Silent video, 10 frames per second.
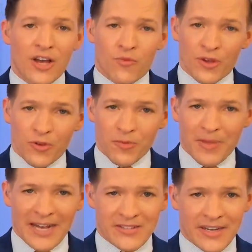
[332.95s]
We will
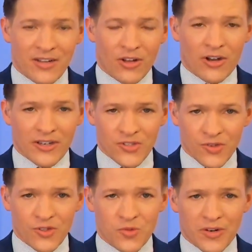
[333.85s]
pass that along as
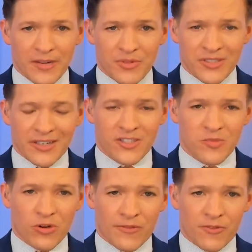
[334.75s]
soon as we're able to get some
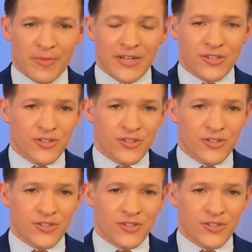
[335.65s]
more information.